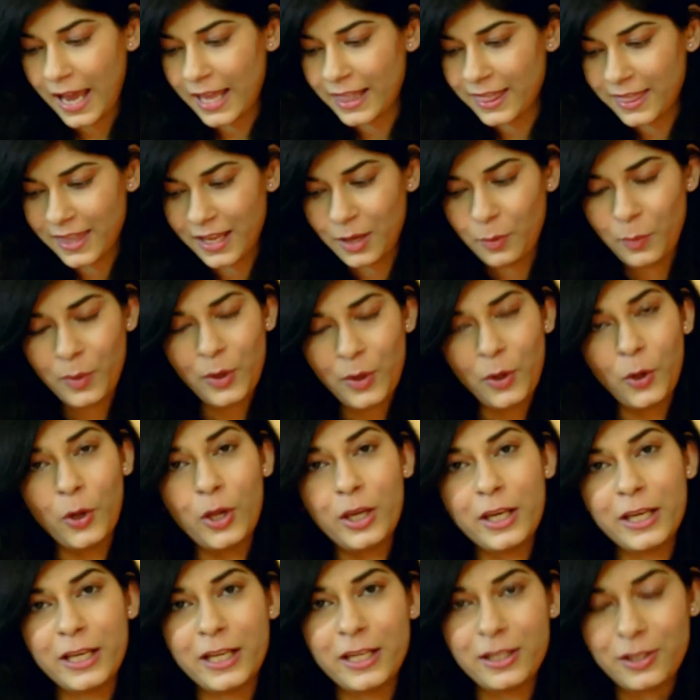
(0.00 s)
I think we
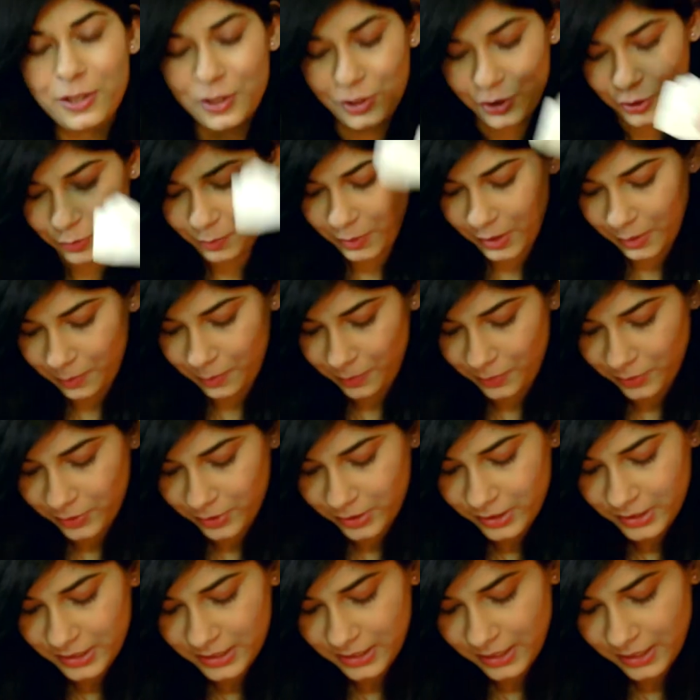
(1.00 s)
all need tissue papers